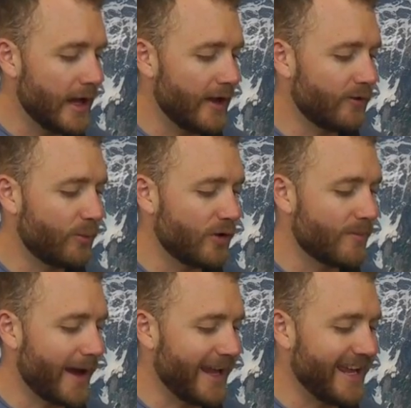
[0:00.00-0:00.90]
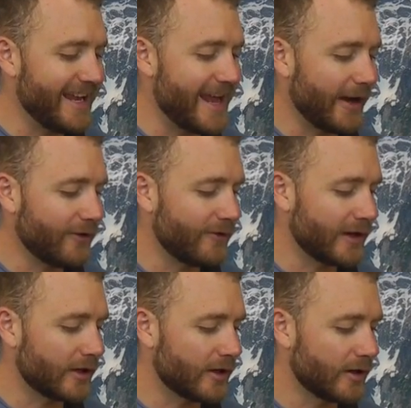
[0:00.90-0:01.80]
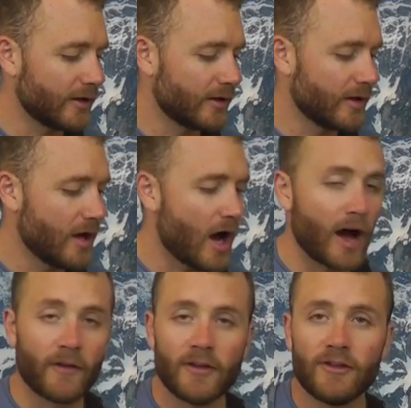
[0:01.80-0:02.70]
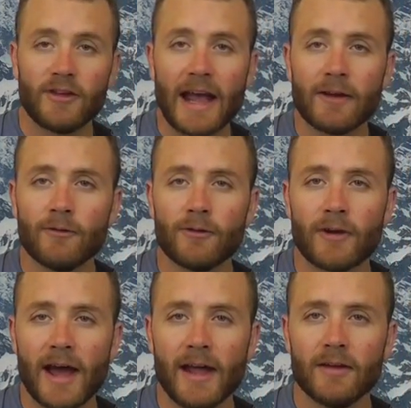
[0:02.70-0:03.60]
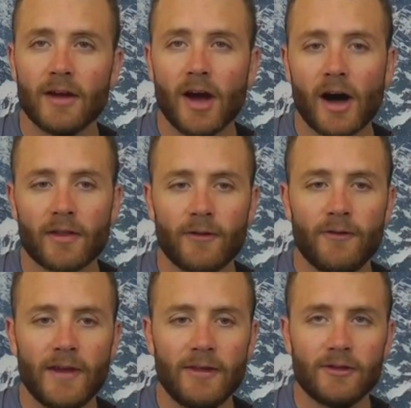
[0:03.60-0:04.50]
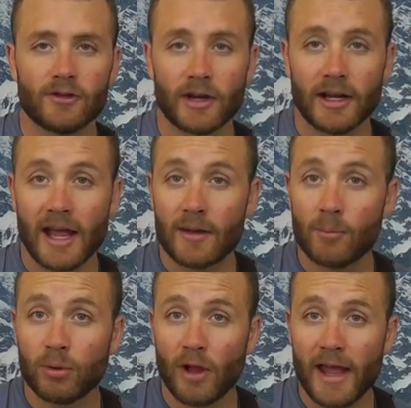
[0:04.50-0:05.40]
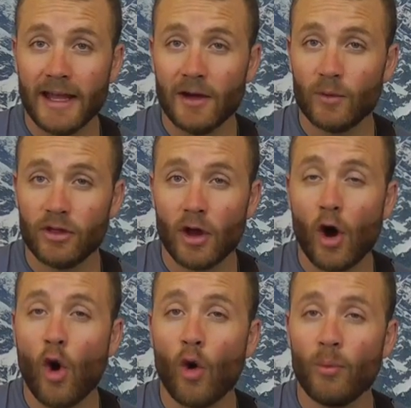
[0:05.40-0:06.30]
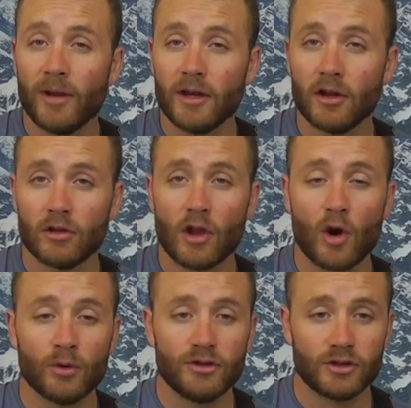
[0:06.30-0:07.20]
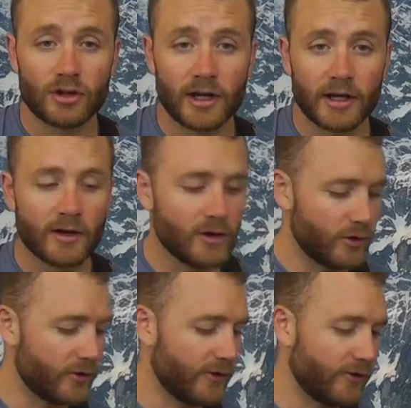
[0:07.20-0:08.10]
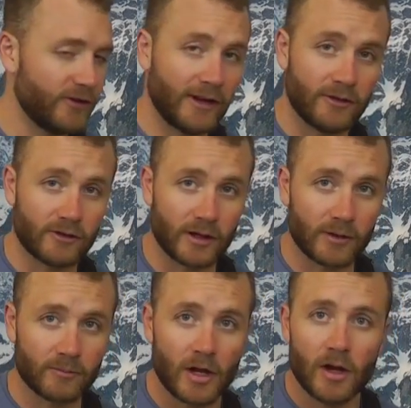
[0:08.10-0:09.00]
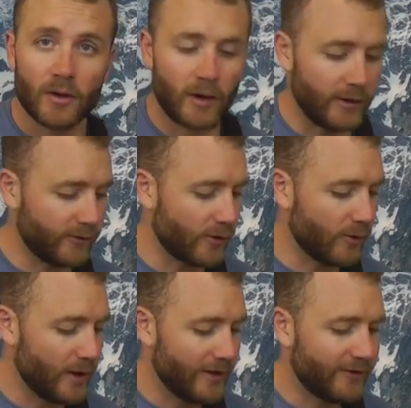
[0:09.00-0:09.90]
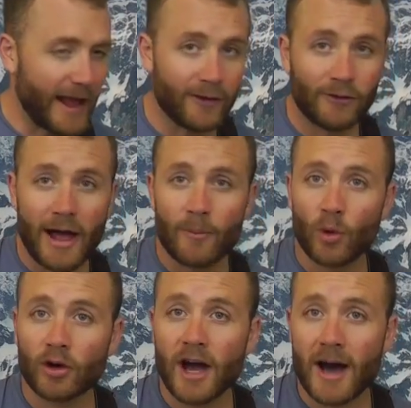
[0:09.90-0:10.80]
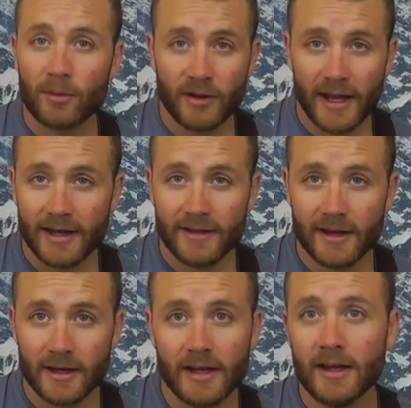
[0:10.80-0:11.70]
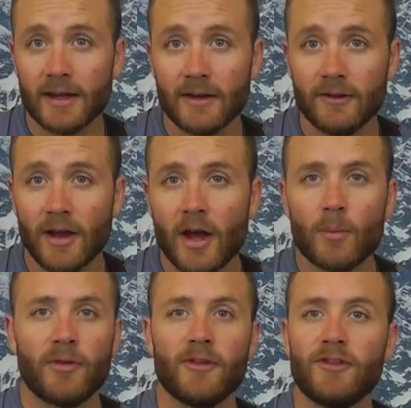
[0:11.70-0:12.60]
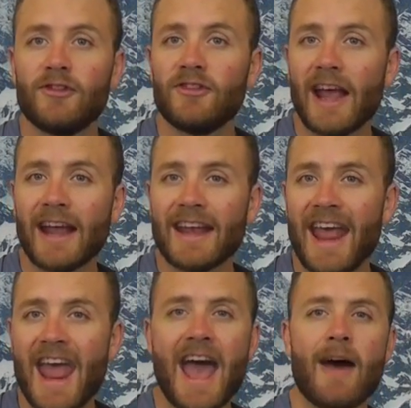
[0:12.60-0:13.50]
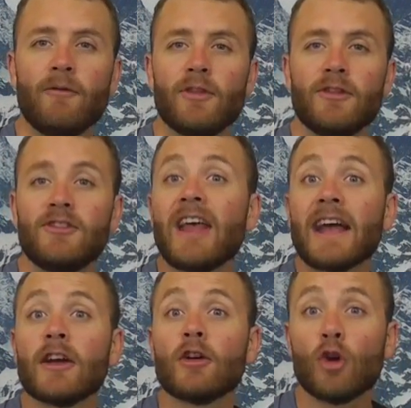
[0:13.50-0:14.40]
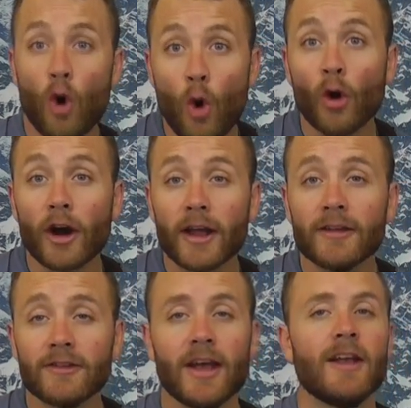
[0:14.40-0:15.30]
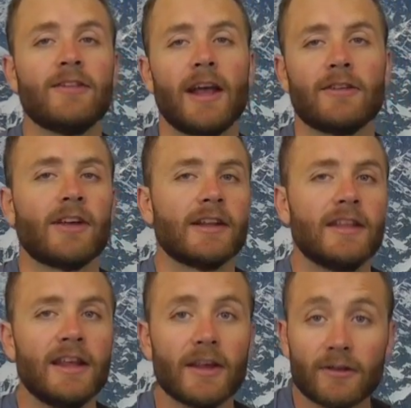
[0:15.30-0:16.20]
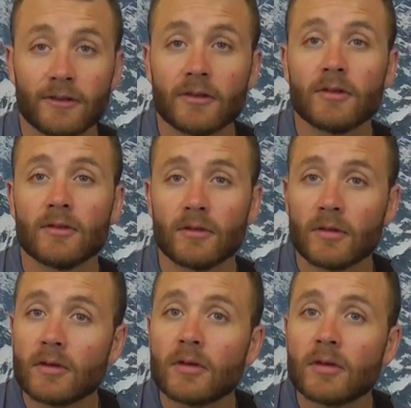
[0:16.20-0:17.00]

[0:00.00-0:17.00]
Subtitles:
is putting my index finger on the 2nd fret on the 5th string and playing it with the open low string, or the 6th string, right? So it sounds a lot more complicated than it is, but the second half of the second chorus sounds like this. And